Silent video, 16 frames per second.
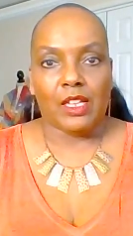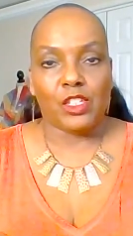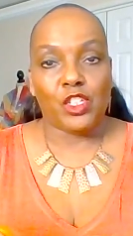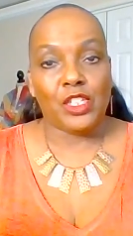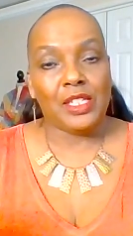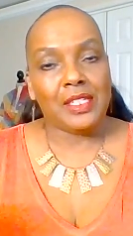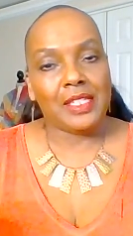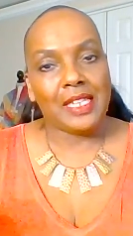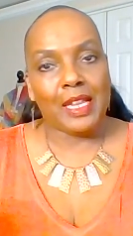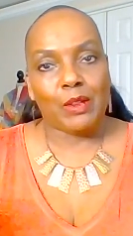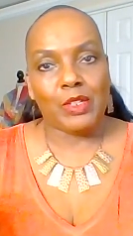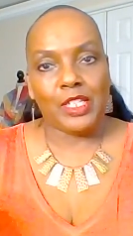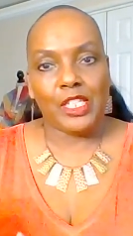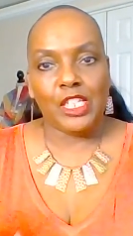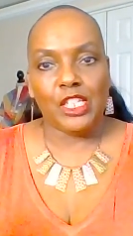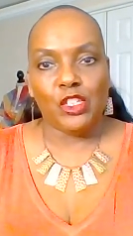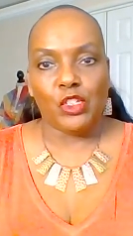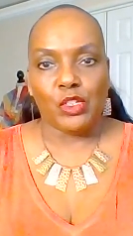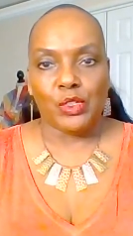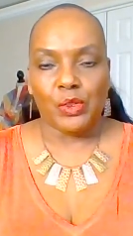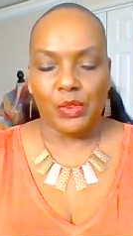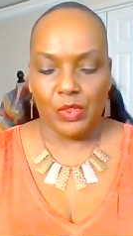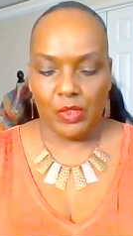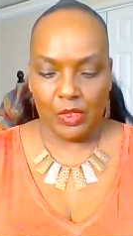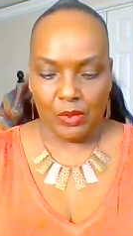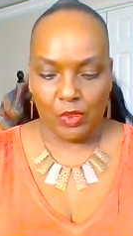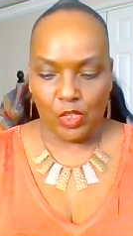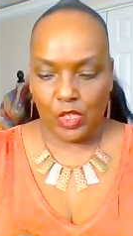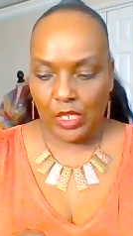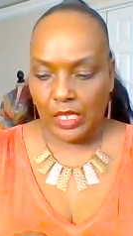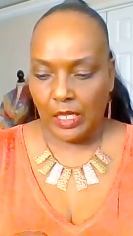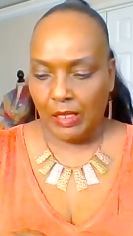She is now a teacher, so
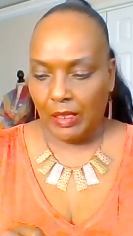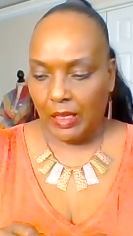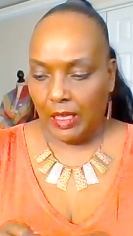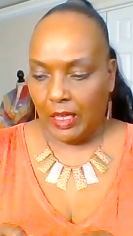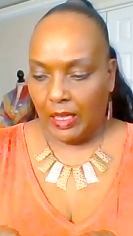she